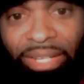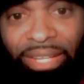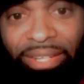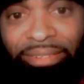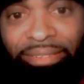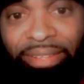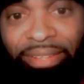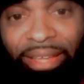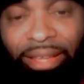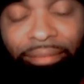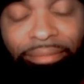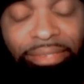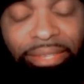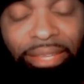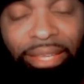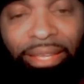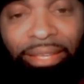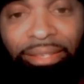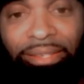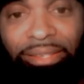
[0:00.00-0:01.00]
and Dev
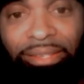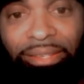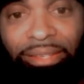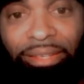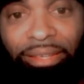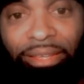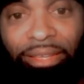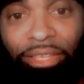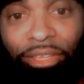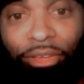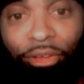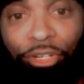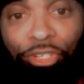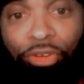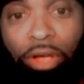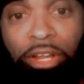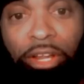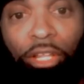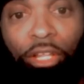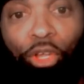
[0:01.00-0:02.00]
says, you're
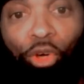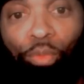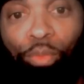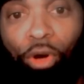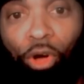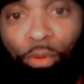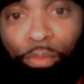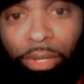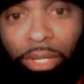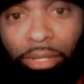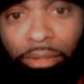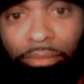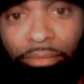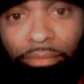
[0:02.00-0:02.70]
trying to lowball me,